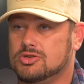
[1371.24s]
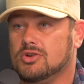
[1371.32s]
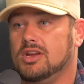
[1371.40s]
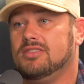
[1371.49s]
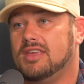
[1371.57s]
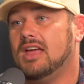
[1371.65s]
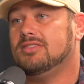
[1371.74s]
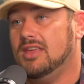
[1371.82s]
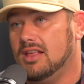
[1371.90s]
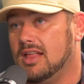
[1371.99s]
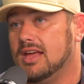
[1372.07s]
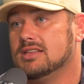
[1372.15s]
treat that
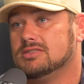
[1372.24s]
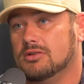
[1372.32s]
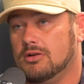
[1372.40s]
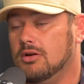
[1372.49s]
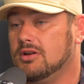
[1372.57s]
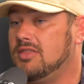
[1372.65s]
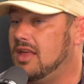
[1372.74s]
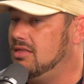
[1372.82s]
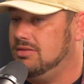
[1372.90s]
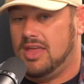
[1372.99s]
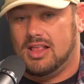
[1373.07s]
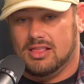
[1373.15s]
thing like it's their own, and
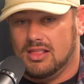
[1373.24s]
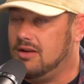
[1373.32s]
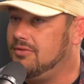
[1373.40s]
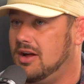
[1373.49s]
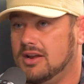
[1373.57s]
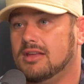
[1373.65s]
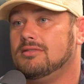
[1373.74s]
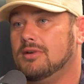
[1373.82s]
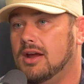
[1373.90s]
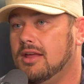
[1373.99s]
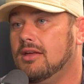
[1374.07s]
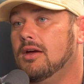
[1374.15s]
they love on it,
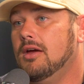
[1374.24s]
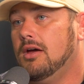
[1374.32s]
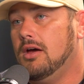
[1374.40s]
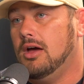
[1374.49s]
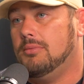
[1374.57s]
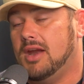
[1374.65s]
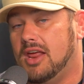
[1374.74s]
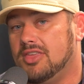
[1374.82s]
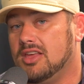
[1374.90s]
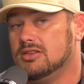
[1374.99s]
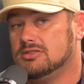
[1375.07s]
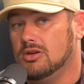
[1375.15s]
right? And I
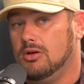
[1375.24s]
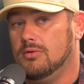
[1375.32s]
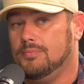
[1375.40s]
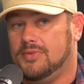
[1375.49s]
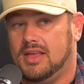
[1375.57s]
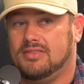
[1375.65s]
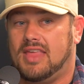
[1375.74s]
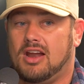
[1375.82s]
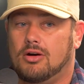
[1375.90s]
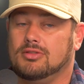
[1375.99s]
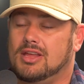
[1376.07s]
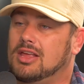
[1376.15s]
think so, and
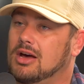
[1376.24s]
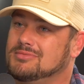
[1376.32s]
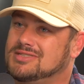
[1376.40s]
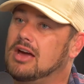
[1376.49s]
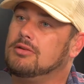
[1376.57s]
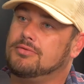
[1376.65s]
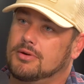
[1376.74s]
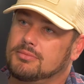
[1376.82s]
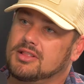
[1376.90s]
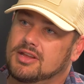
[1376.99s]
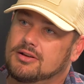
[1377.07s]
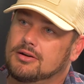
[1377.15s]
that only comes down
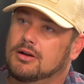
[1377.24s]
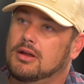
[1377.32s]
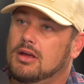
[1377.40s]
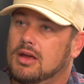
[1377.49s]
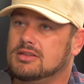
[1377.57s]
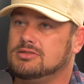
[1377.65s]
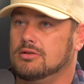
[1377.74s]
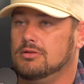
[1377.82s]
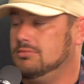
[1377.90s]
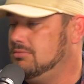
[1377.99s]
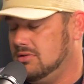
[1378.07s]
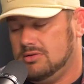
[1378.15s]
from the leader. And
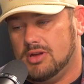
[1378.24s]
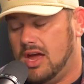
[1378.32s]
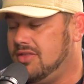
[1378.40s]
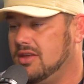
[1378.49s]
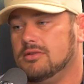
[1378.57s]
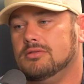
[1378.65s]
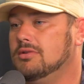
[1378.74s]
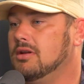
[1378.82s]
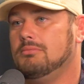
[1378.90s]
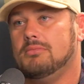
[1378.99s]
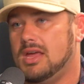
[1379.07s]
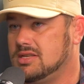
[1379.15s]
so I think you do
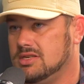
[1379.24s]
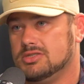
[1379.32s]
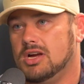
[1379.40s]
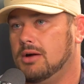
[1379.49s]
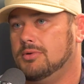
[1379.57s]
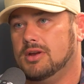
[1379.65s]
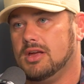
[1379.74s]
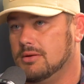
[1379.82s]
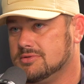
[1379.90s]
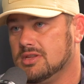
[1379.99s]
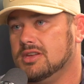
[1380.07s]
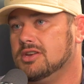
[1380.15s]
an amazing job when it
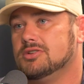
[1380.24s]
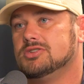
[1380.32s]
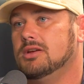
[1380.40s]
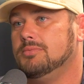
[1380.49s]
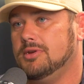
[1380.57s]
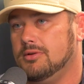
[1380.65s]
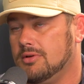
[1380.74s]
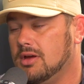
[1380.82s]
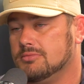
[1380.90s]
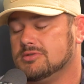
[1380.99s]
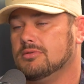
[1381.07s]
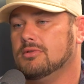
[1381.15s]
comes to leadership and it
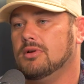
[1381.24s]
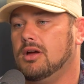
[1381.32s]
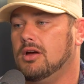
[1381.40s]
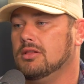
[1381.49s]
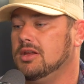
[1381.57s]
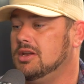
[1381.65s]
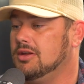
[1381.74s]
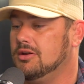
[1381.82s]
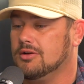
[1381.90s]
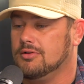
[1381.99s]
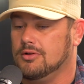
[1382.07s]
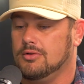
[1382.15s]
comes to leading
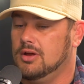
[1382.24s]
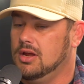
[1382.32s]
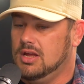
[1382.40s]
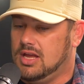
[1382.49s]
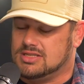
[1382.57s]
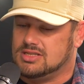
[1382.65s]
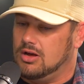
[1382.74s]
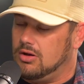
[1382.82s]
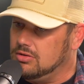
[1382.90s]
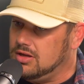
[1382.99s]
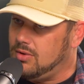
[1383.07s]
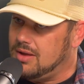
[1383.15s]
your crew. It's the
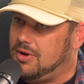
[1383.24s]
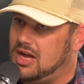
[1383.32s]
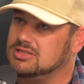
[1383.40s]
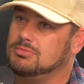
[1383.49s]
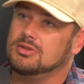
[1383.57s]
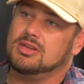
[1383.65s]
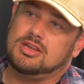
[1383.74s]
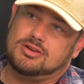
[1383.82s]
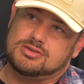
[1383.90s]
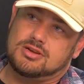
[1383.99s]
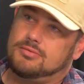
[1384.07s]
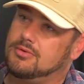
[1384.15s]
only way possible to
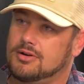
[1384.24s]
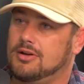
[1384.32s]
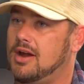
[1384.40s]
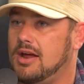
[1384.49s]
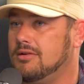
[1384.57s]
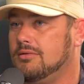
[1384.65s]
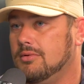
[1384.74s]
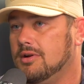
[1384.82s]
get yourself where you're at.